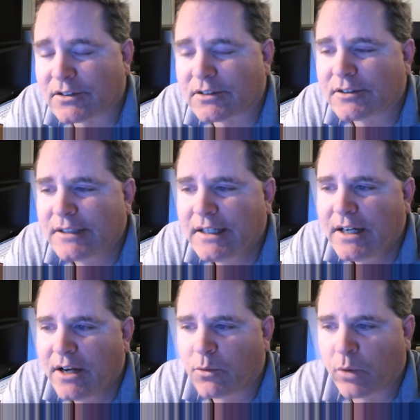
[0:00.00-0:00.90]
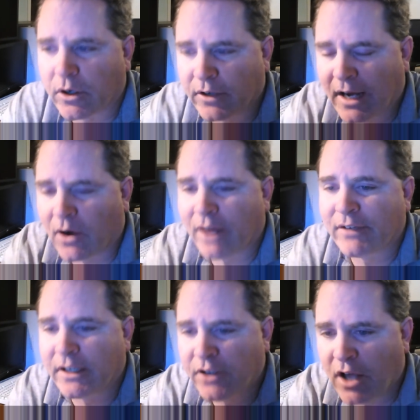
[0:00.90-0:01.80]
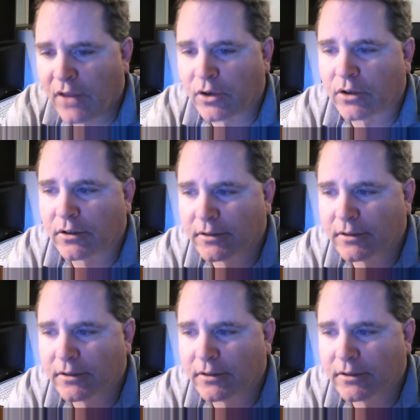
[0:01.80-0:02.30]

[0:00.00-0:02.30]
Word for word: We are now having another